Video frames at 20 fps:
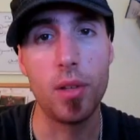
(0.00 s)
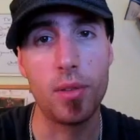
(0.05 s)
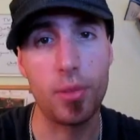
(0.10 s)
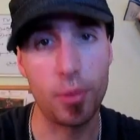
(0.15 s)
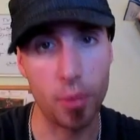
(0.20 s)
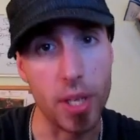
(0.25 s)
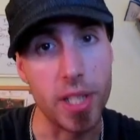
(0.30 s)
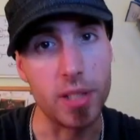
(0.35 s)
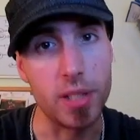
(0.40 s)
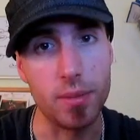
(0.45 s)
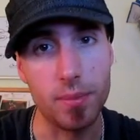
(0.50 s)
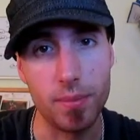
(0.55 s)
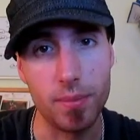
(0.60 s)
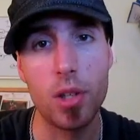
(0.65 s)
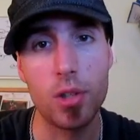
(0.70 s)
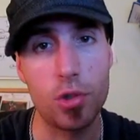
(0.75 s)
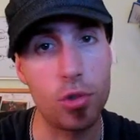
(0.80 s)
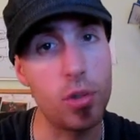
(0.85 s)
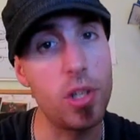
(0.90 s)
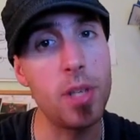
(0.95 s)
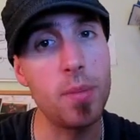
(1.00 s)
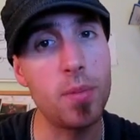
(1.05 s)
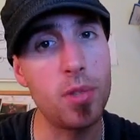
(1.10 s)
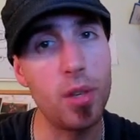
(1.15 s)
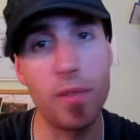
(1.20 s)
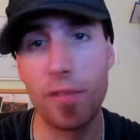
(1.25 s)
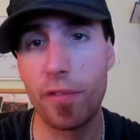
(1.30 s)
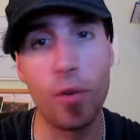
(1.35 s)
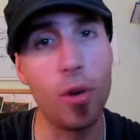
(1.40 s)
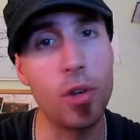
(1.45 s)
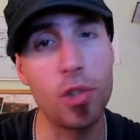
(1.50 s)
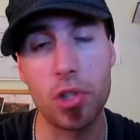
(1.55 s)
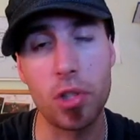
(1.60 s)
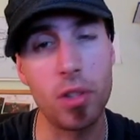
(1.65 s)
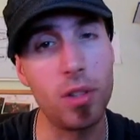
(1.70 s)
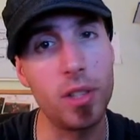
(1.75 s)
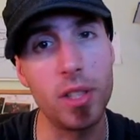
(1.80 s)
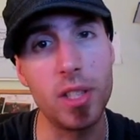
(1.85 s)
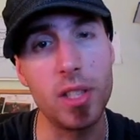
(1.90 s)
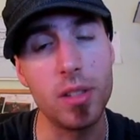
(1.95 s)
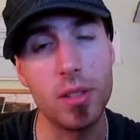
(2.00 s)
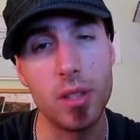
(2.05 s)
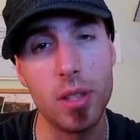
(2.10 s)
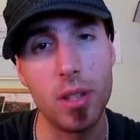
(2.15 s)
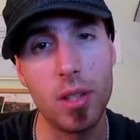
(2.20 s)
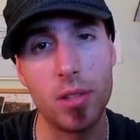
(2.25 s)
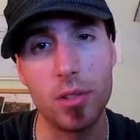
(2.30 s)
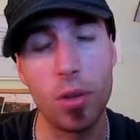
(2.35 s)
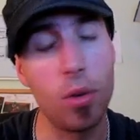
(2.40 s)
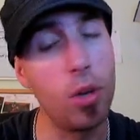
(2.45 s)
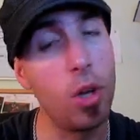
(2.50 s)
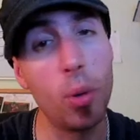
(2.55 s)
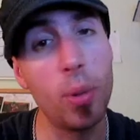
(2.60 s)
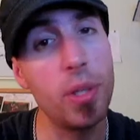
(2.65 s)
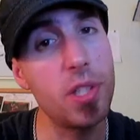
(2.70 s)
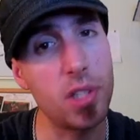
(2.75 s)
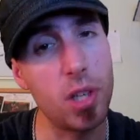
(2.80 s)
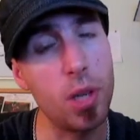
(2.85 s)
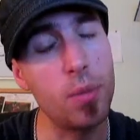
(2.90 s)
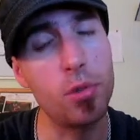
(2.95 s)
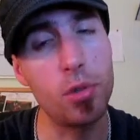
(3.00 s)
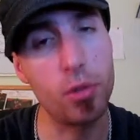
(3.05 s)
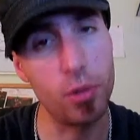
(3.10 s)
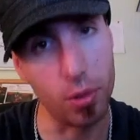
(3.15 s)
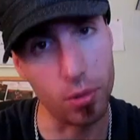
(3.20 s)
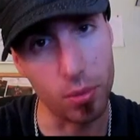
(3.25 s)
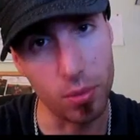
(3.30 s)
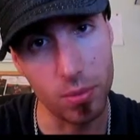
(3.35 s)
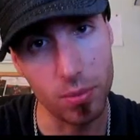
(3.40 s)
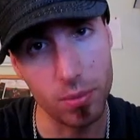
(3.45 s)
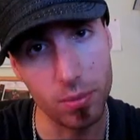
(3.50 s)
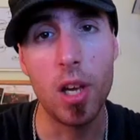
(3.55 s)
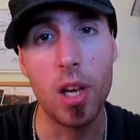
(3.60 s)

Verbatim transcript: Three, dreams unfortunately don't always come true.